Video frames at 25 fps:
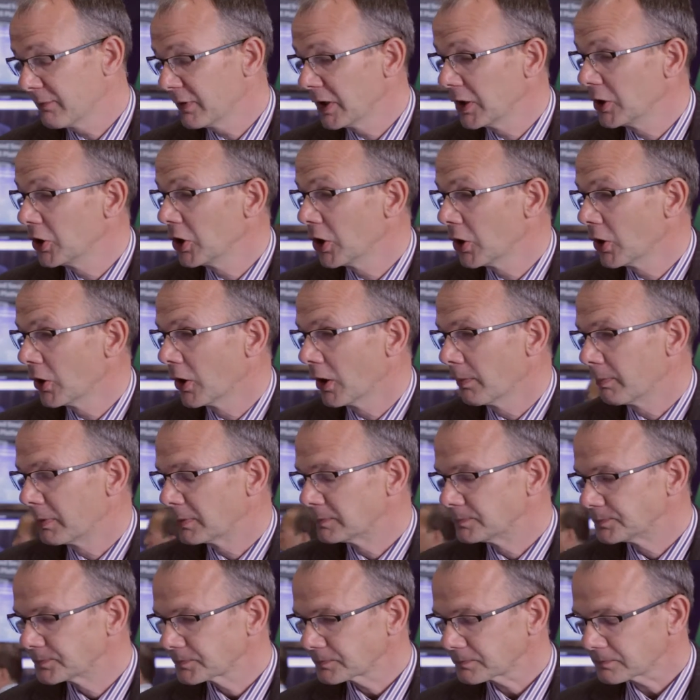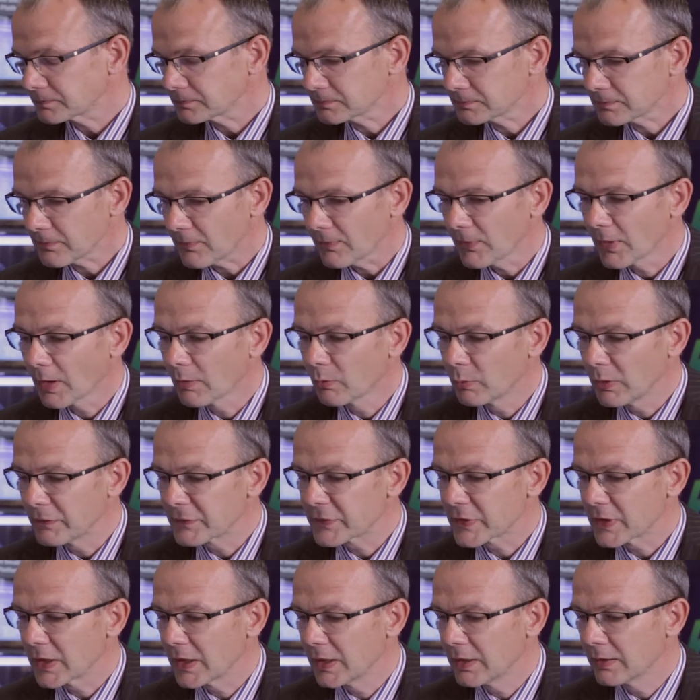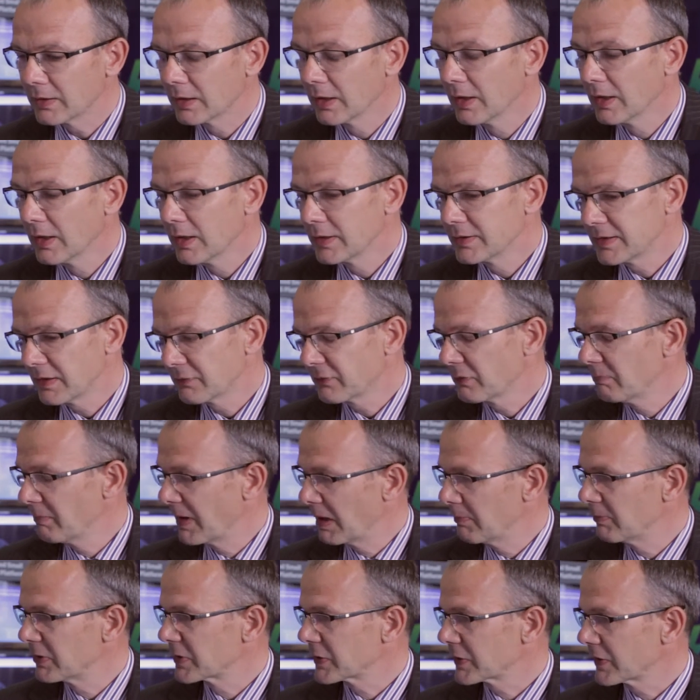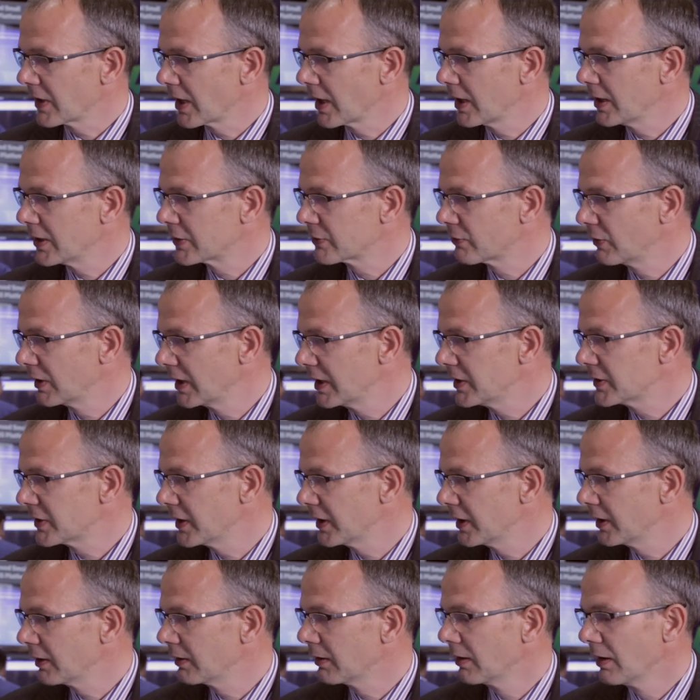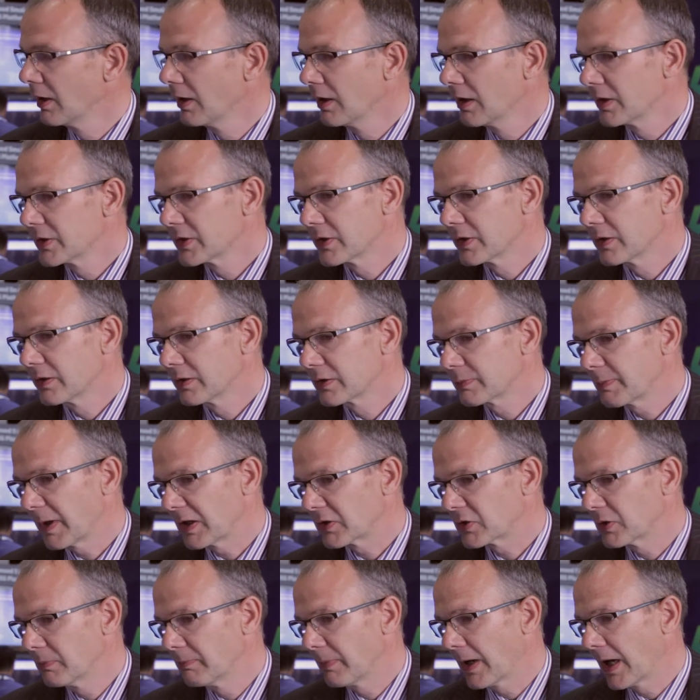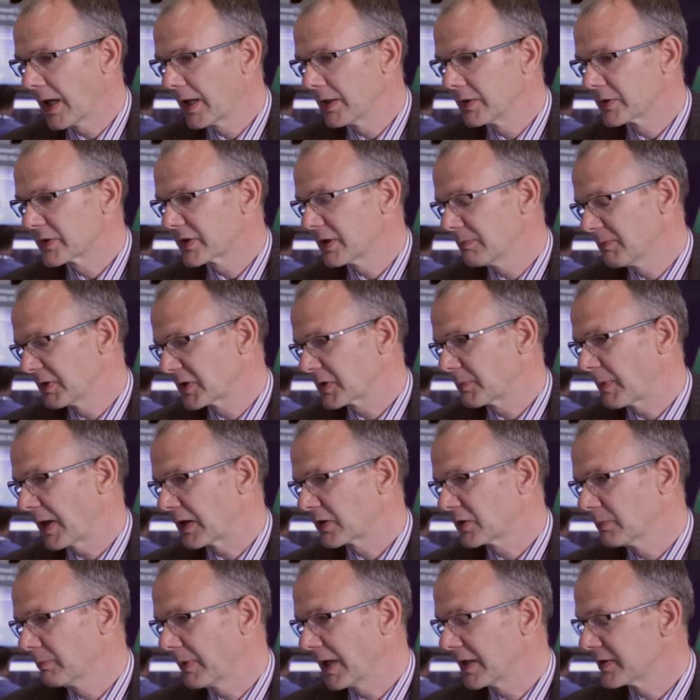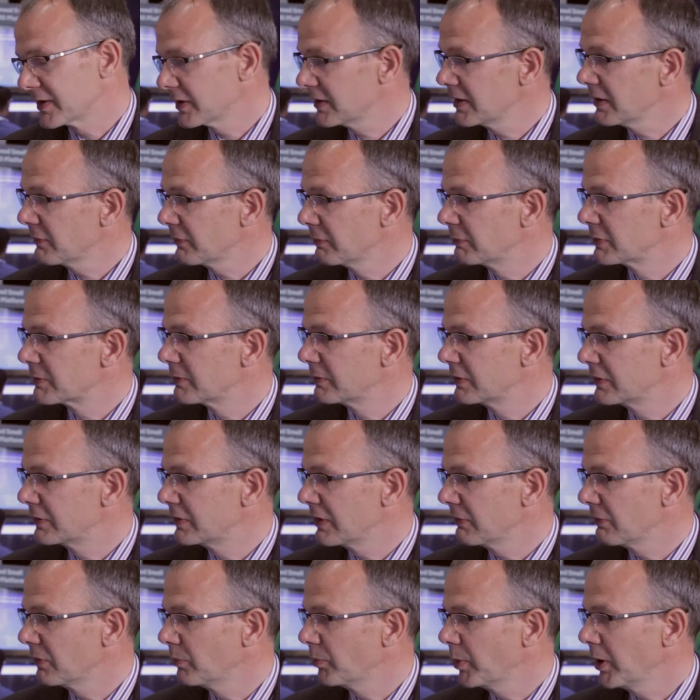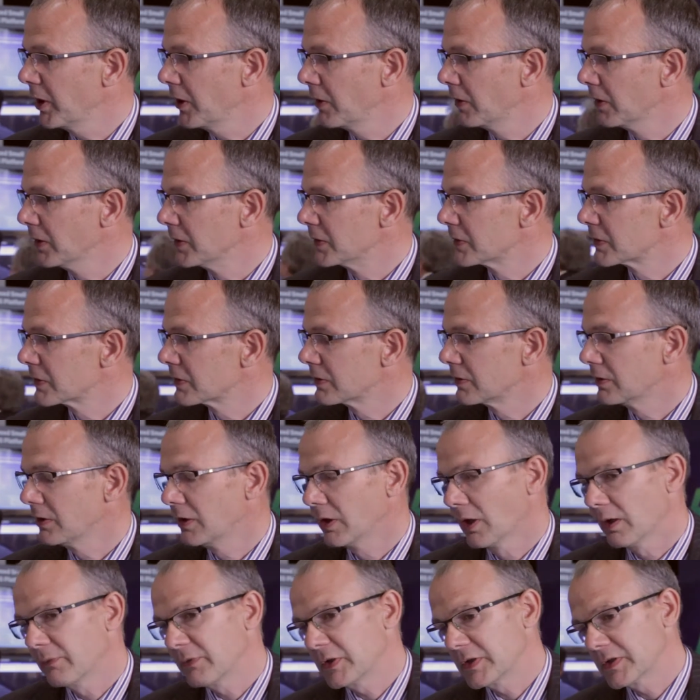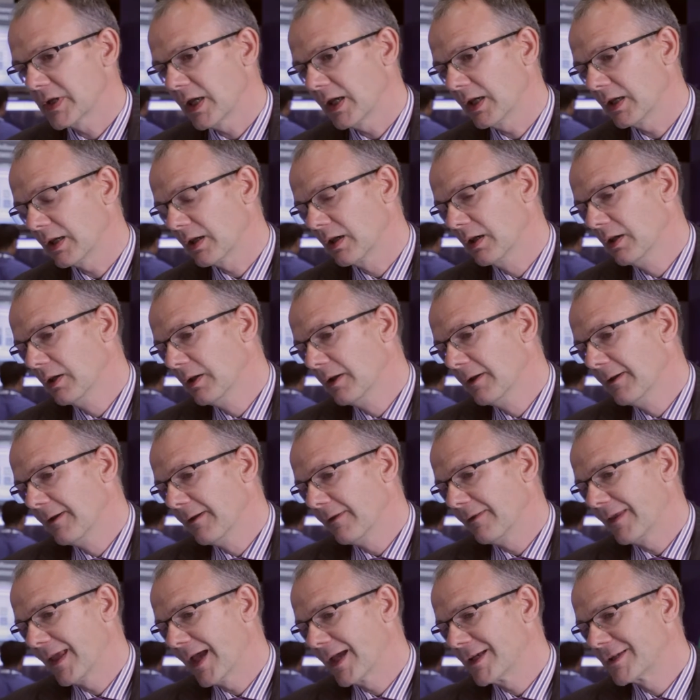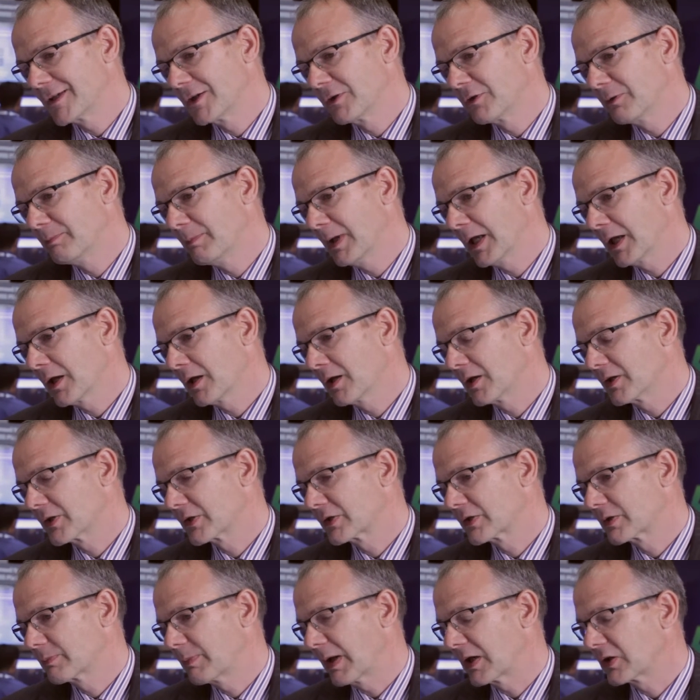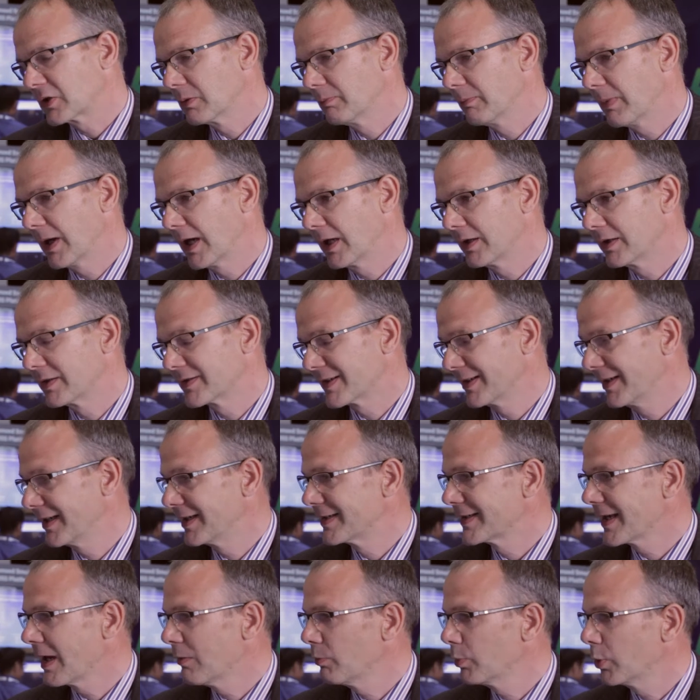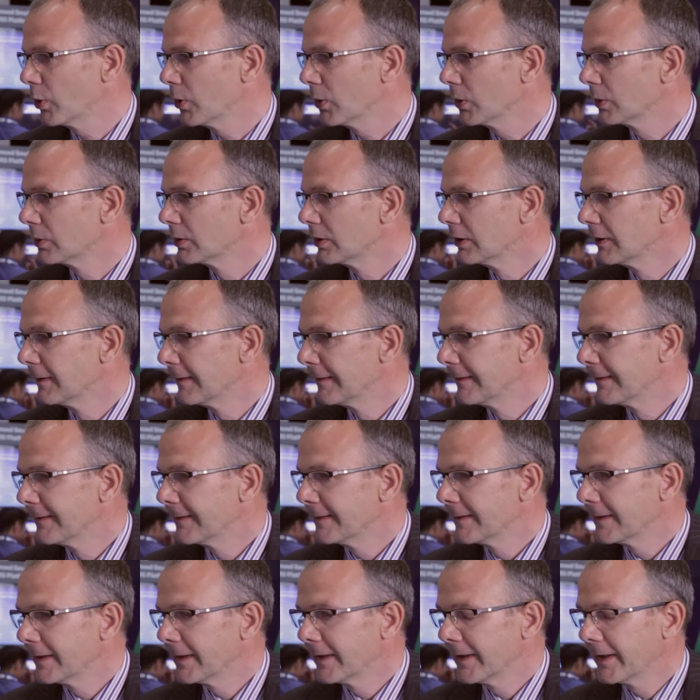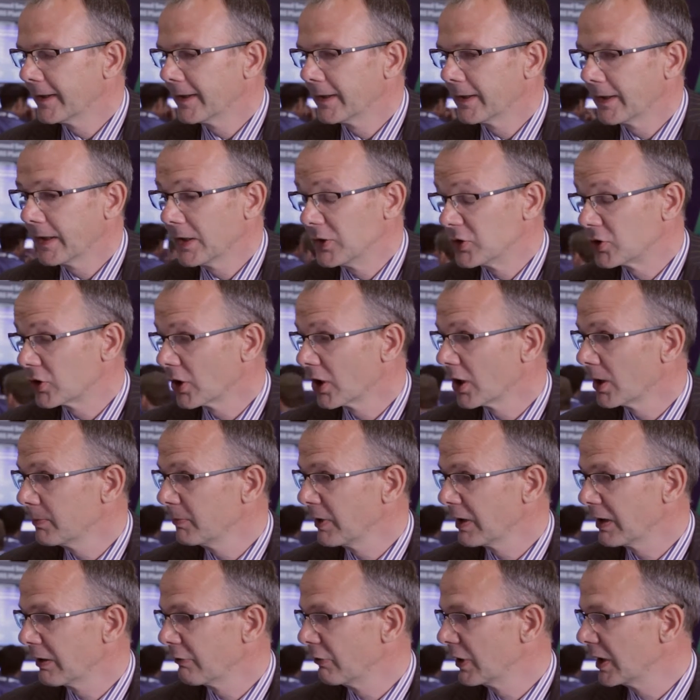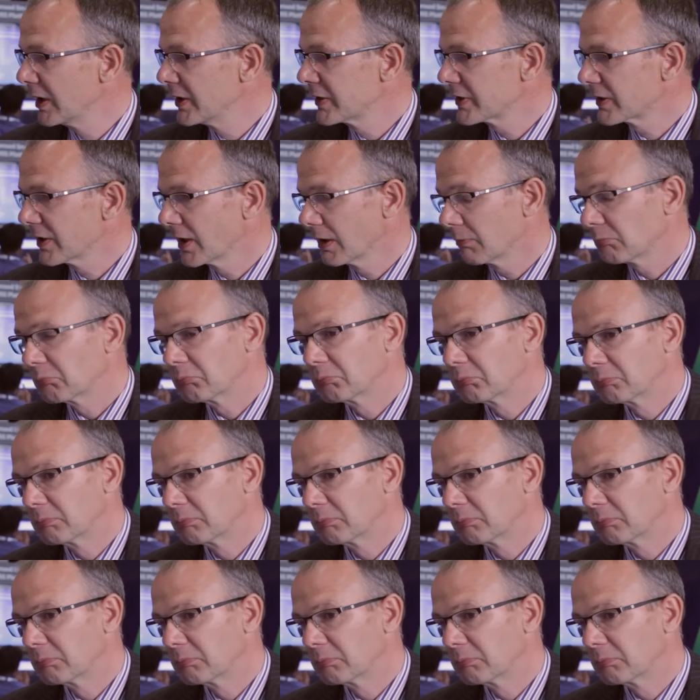even in Europe we've seen different member states releasing spectrum bands, similar spectrum bands at different periods. If you take the 800 megahertz spectrum band as an example, in Germany they released it